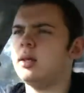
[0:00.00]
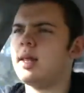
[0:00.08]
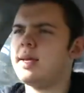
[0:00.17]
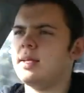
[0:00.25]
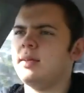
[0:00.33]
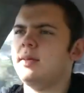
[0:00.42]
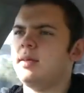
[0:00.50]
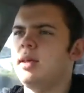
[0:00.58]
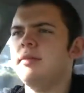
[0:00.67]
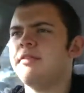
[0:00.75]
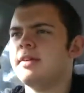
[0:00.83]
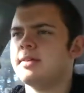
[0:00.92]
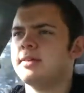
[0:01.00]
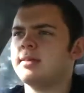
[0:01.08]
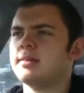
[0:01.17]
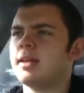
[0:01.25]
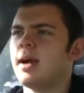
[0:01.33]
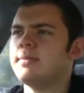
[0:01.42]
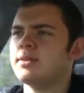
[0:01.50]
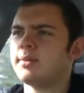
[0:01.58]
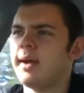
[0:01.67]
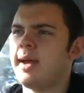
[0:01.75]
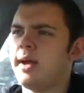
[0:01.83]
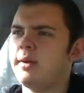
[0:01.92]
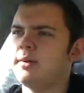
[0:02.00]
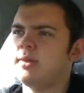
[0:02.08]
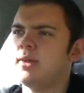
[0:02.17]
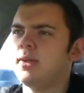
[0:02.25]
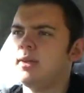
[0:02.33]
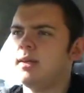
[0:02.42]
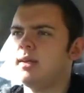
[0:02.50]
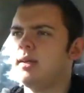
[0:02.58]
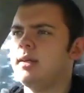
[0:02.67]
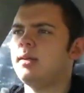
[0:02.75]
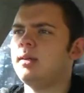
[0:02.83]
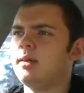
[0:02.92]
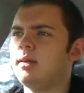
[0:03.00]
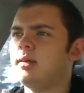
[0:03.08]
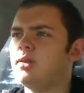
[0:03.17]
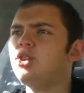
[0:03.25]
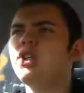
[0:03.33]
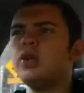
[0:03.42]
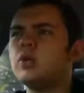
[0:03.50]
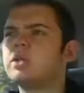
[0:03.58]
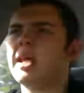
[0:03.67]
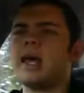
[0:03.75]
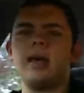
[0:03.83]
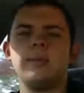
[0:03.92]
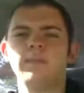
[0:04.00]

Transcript: Like, if it comes around Tuesday